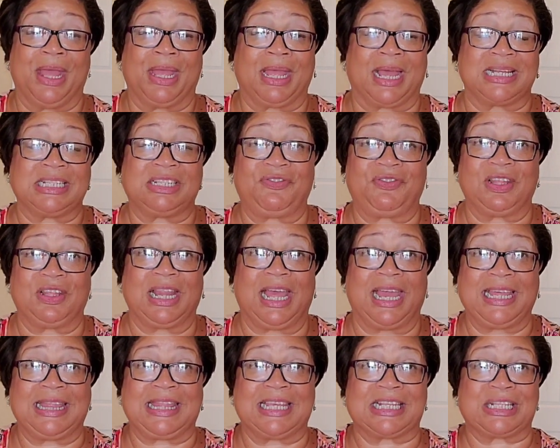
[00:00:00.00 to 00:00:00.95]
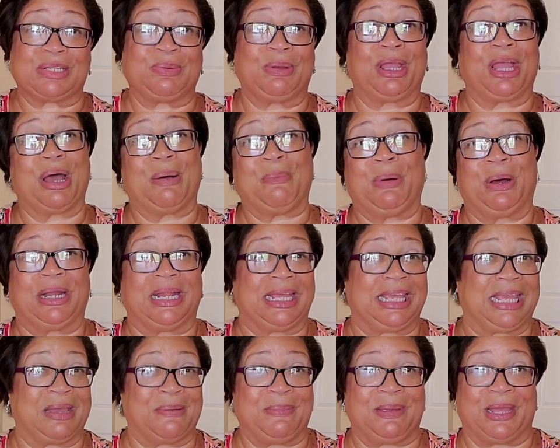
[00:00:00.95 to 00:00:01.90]
Guys, if you like this one, come on
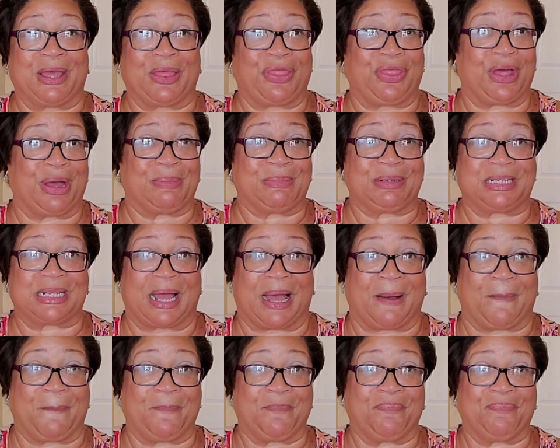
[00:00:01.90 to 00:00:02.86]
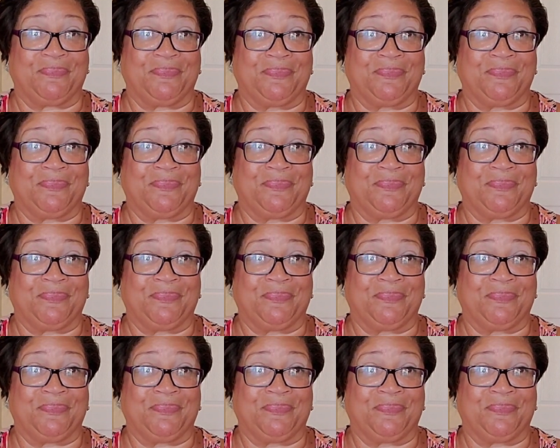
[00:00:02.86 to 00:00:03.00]
and give me a thumbs up.